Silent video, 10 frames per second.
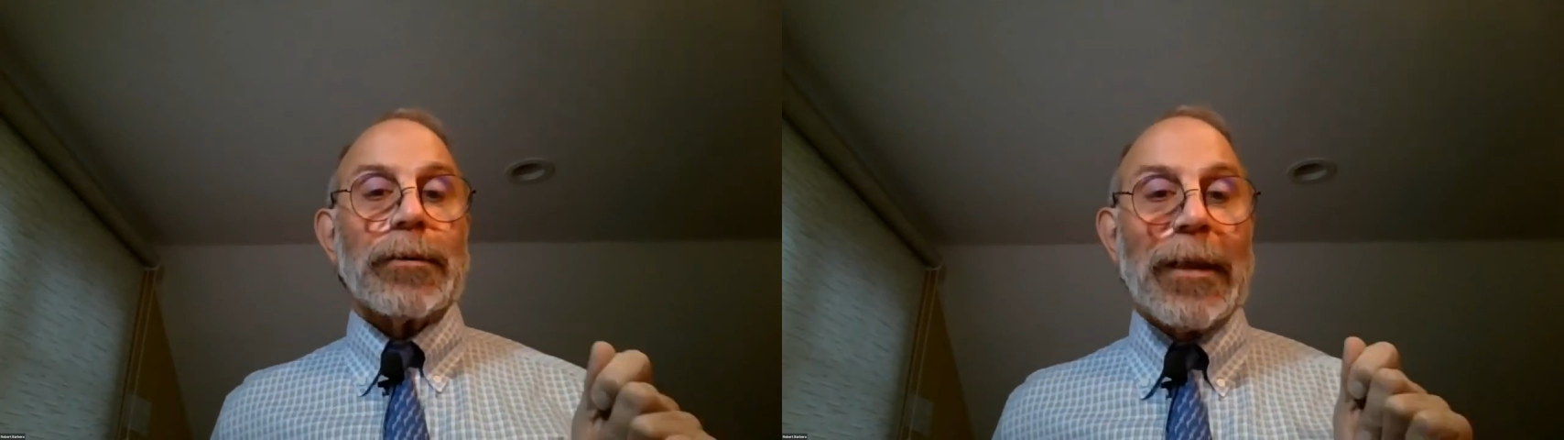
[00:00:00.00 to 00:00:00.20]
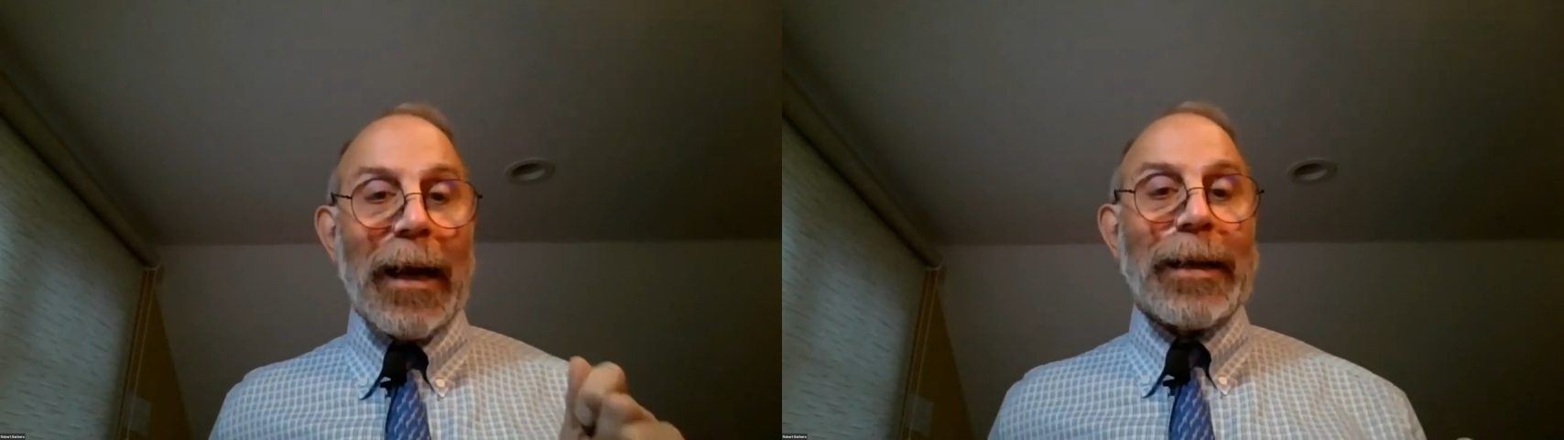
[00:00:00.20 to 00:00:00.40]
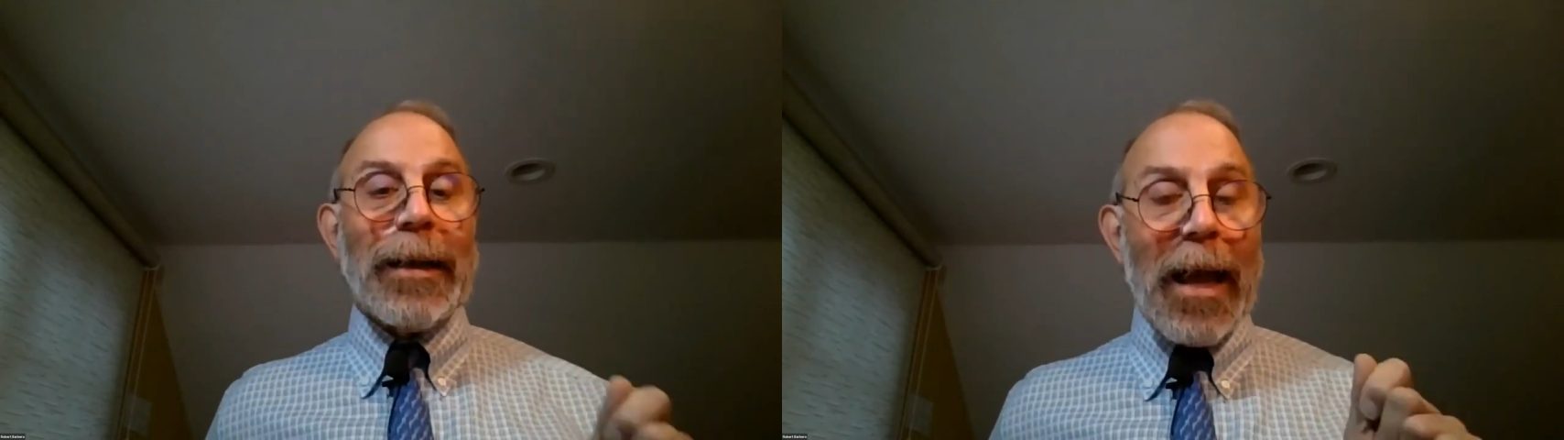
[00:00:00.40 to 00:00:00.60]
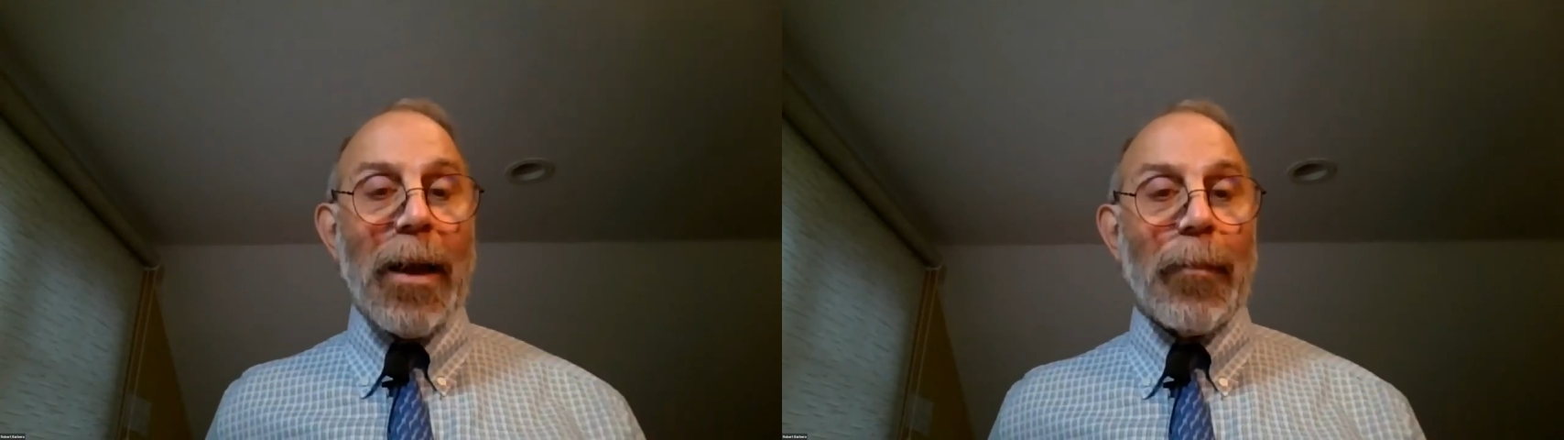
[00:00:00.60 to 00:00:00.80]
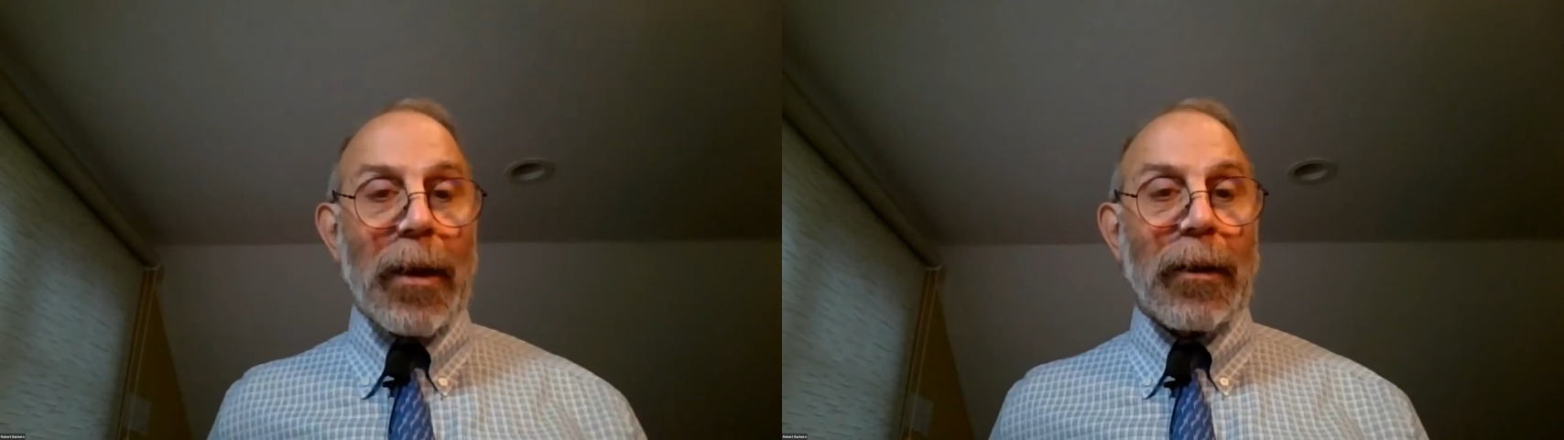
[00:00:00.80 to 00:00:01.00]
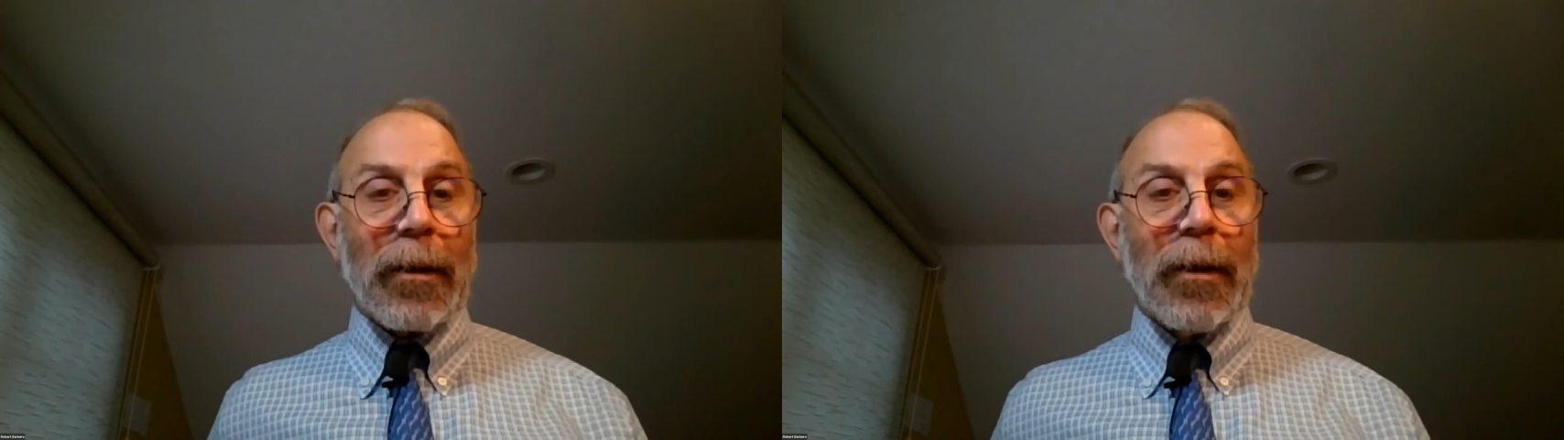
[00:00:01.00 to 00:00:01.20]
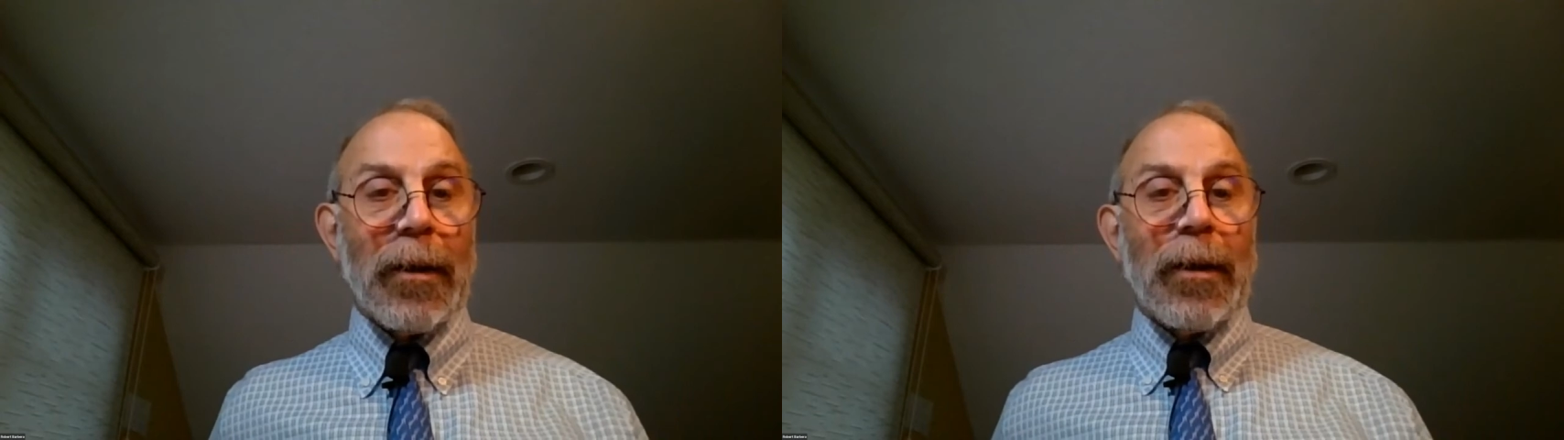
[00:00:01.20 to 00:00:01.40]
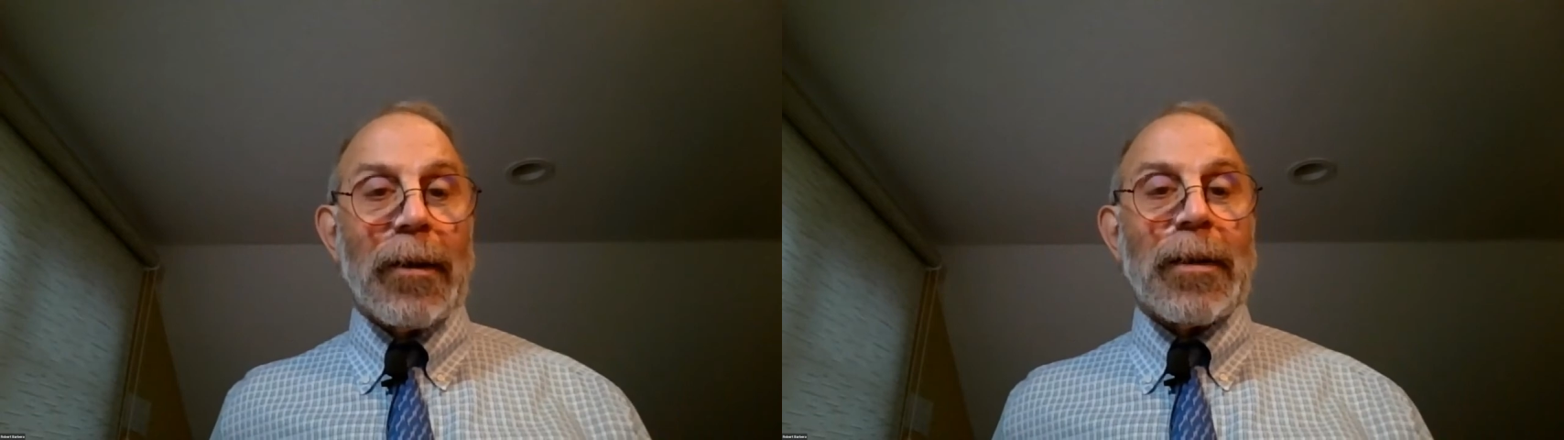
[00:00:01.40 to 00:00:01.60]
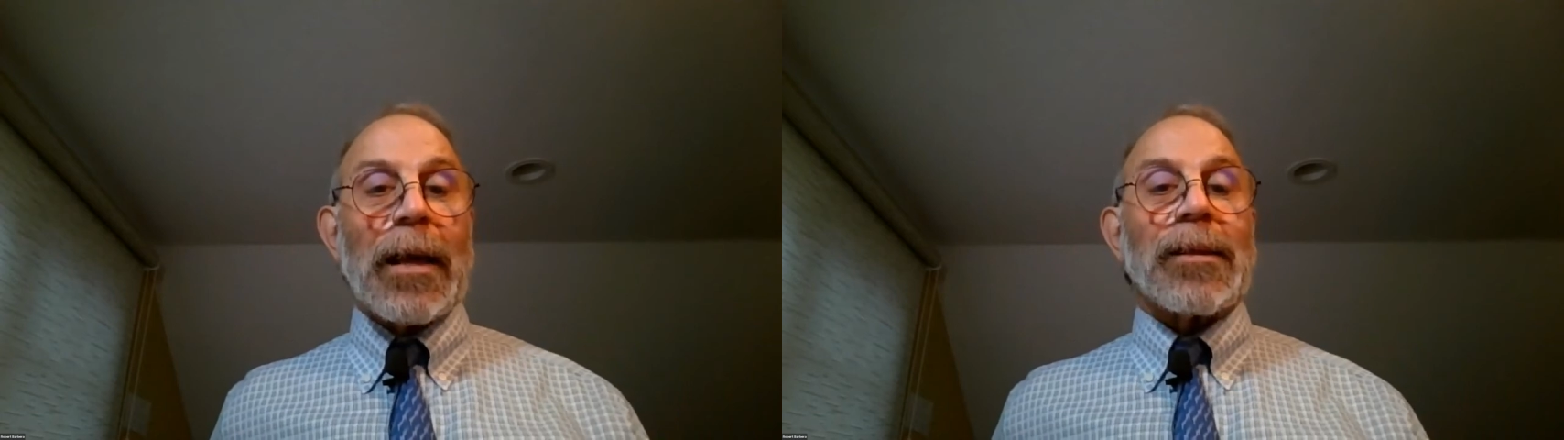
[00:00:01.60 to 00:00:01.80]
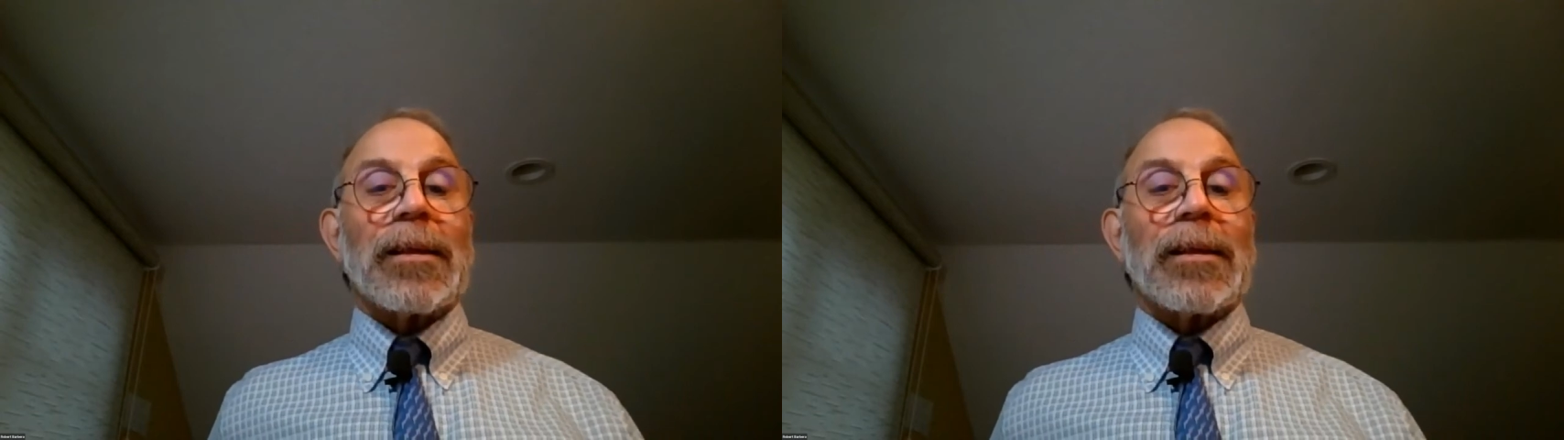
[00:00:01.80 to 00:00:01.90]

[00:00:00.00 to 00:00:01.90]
dynamic that